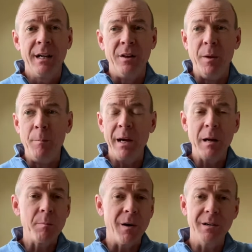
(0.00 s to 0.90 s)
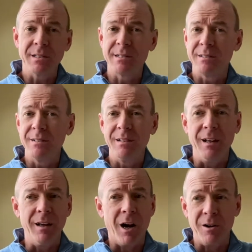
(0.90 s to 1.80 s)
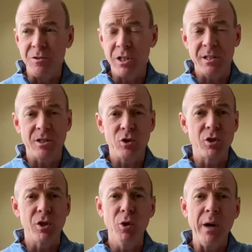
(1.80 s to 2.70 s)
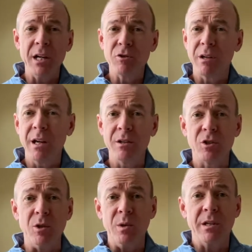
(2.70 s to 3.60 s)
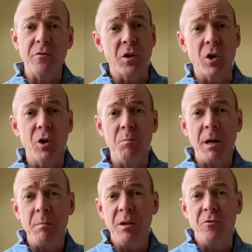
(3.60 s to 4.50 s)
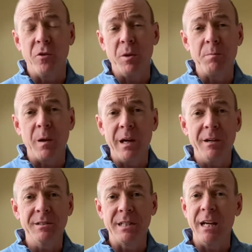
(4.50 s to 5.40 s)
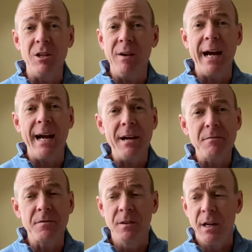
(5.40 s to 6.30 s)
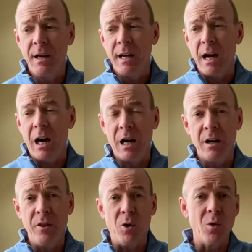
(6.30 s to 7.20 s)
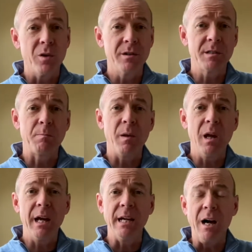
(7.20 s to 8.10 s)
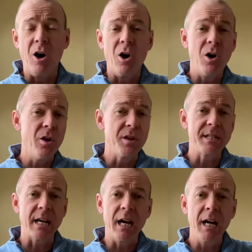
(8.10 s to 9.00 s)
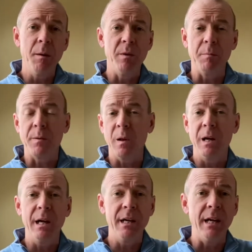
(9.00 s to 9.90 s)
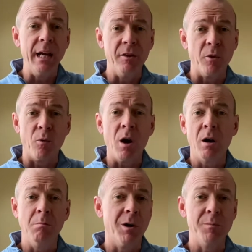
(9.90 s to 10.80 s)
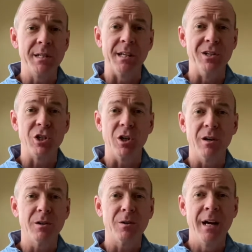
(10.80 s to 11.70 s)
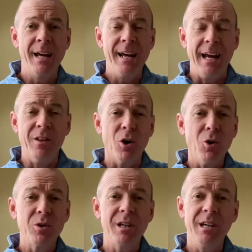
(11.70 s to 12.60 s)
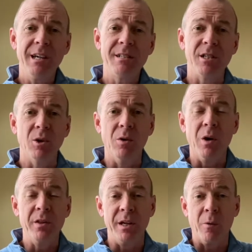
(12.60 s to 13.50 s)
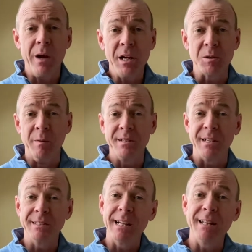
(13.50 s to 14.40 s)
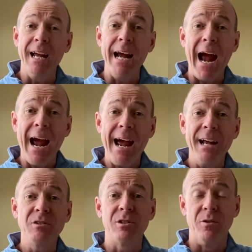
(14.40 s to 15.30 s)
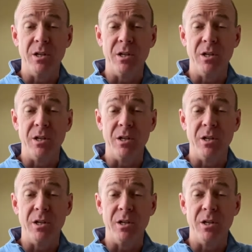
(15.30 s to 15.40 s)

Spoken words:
the band parts are just too intricate, too difficult maybe for the players that you have. The horns play all the time. They play in the wrong moments in the show. And the whole key to the arrangements is that they add to the